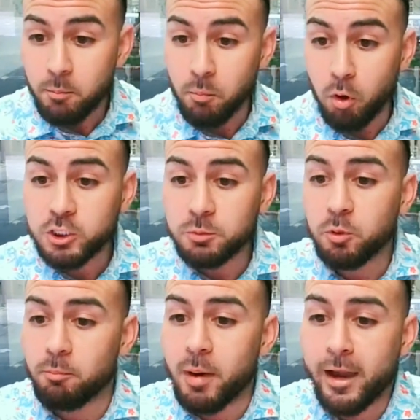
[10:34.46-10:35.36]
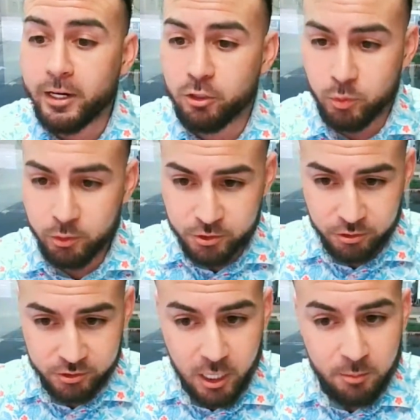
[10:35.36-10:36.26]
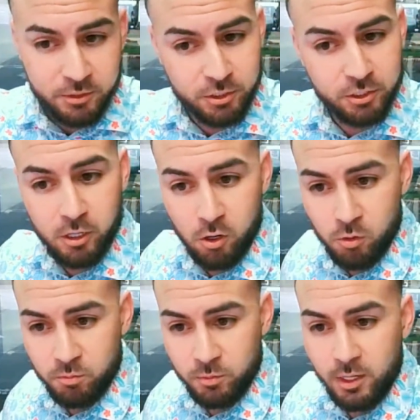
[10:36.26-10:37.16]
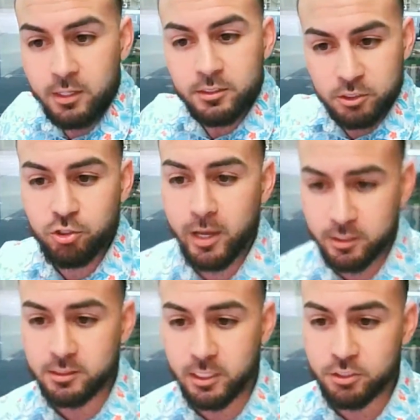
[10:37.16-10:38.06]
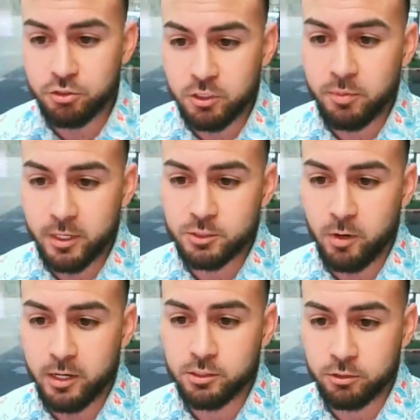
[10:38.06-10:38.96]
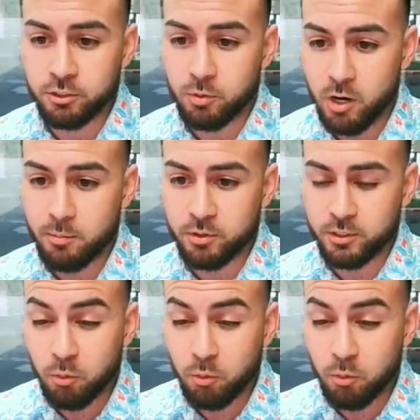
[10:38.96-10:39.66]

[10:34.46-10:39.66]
multiple buyer realtors come into your home to try to get you the best price on your property,